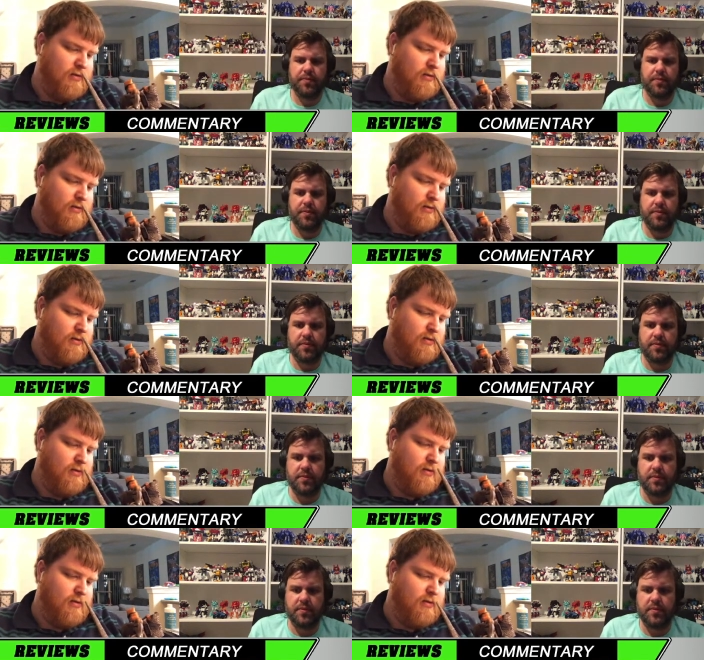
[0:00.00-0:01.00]

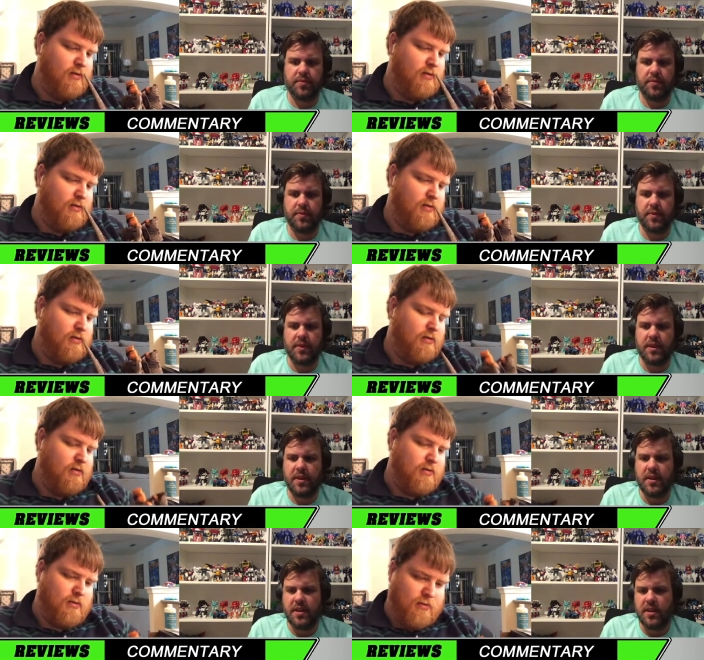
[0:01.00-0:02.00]

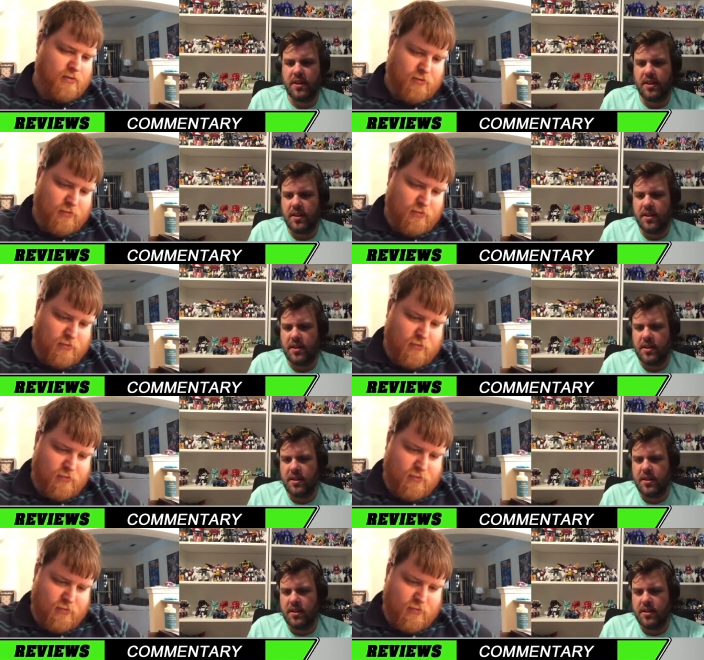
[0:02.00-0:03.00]

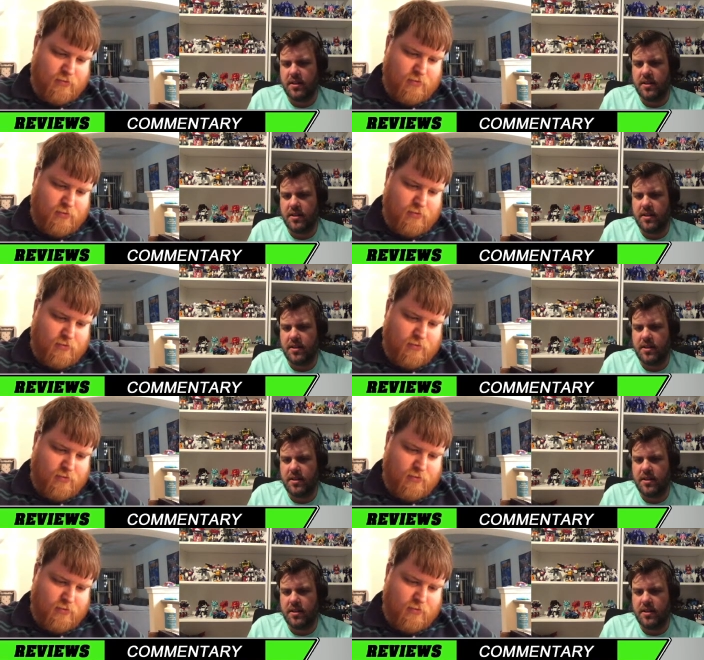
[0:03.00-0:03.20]
(no one is talking)